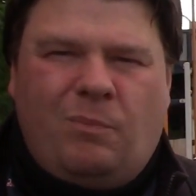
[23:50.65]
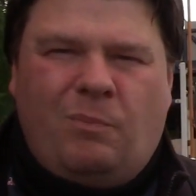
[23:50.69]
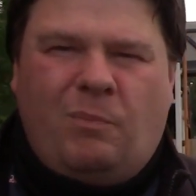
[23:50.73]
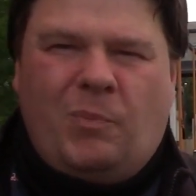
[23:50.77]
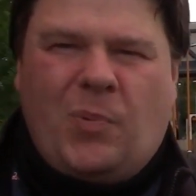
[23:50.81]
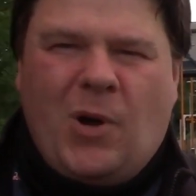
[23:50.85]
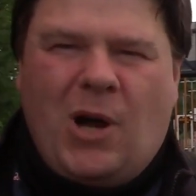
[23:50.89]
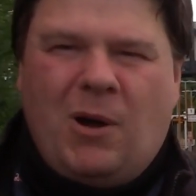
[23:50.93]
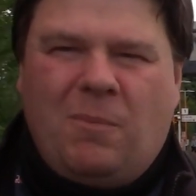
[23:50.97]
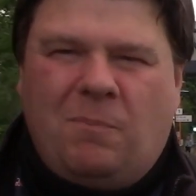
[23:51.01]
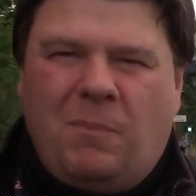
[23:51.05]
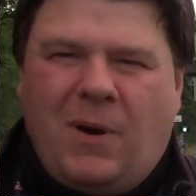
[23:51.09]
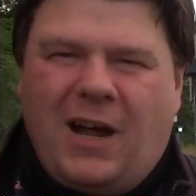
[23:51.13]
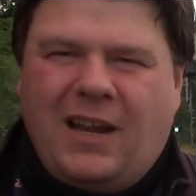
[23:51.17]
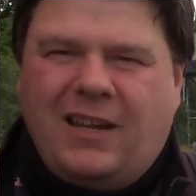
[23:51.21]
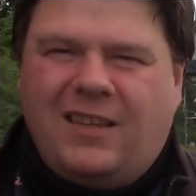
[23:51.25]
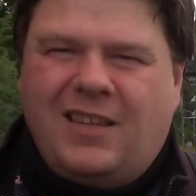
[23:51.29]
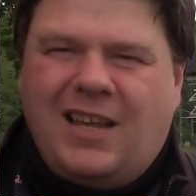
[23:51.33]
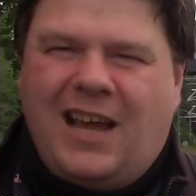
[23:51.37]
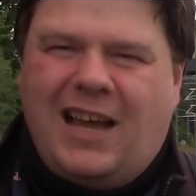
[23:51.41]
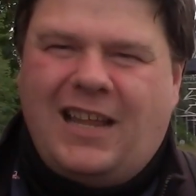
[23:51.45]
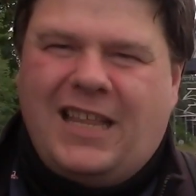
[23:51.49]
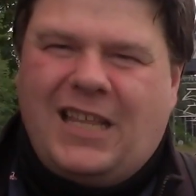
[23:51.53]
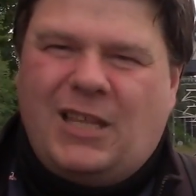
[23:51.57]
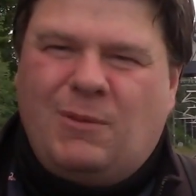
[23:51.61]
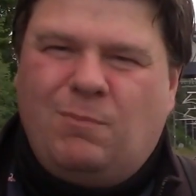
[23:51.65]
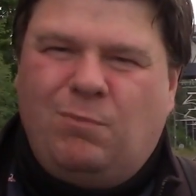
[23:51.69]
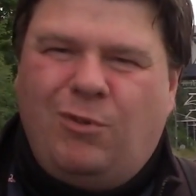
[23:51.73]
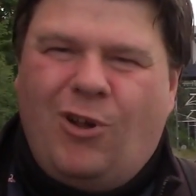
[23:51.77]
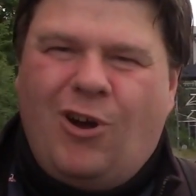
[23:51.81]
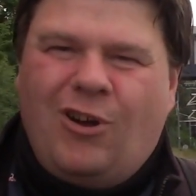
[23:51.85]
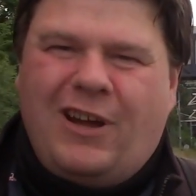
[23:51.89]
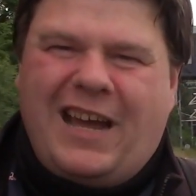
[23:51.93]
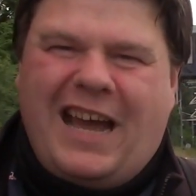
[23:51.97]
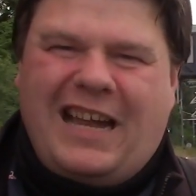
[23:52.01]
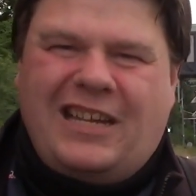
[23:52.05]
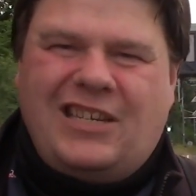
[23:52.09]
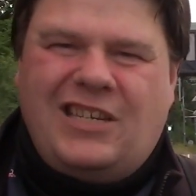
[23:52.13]
but by the time this
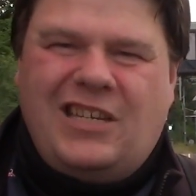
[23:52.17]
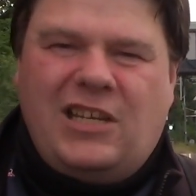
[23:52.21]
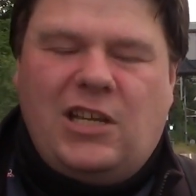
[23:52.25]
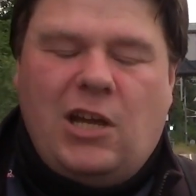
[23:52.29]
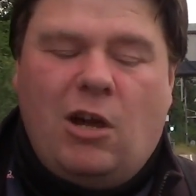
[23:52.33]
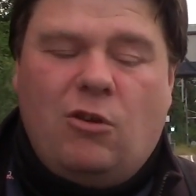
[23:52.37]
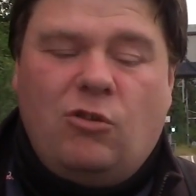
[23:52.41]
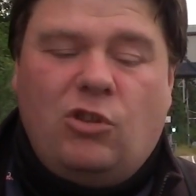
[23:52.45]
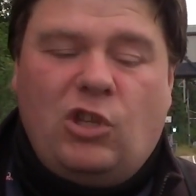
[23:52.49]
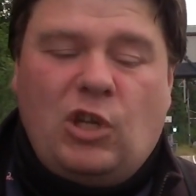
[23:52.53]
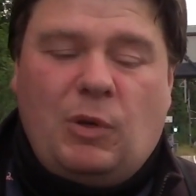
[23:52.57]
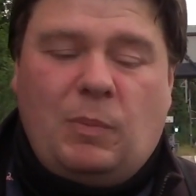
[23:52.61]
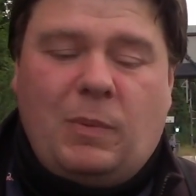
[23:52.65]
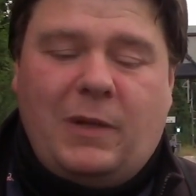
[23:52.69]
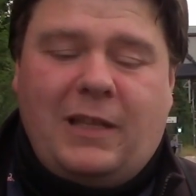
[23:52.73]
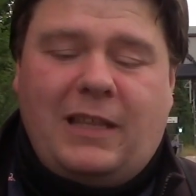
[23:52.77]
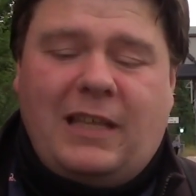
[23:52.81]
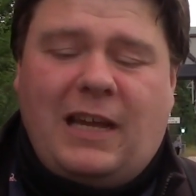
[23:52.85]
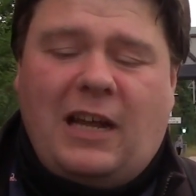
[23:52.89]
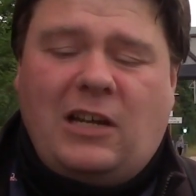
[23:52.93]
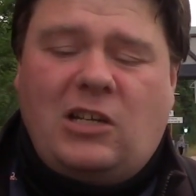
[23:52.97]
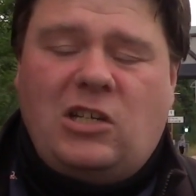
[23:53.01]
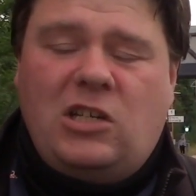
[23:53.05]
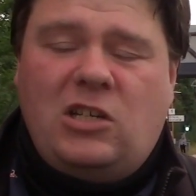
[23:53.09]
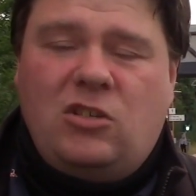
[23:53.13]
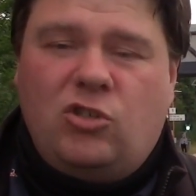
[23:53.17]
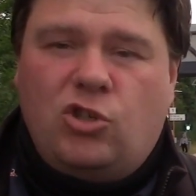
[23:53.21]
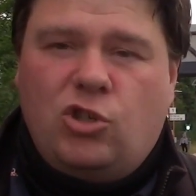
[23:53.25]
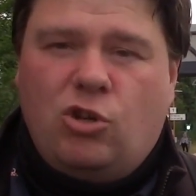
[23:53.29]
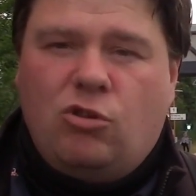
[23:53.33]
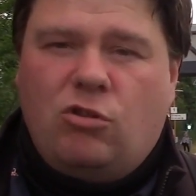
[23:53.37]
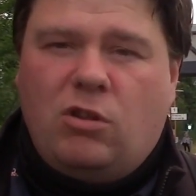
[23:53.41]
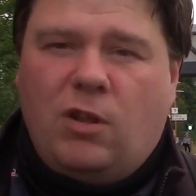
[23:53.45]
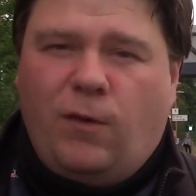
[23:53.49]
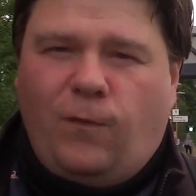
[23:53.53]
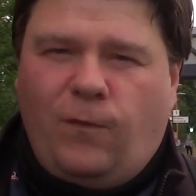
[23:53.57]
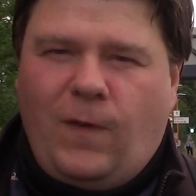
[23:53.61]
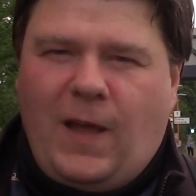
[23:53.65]
blog actually goes up, it's actually
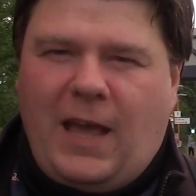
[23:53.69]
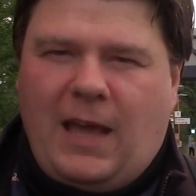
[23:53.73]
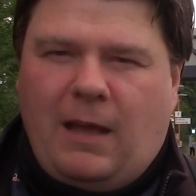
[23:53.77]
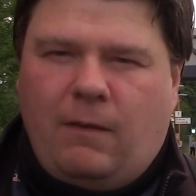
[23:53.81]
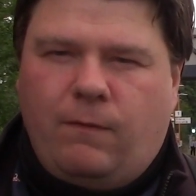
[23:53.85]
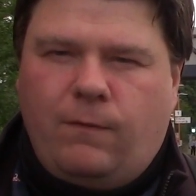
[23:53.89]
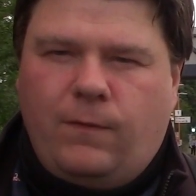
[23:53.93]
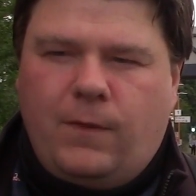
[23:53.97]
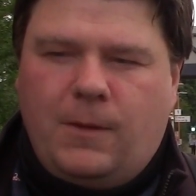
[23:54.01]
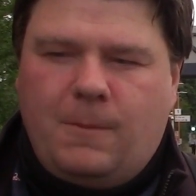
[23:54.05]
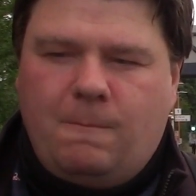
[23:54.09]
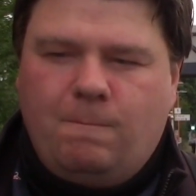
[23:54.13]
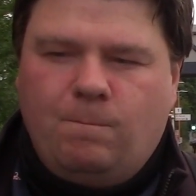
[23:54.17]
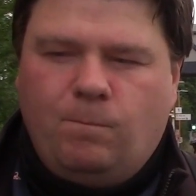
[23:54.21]
June the 5th.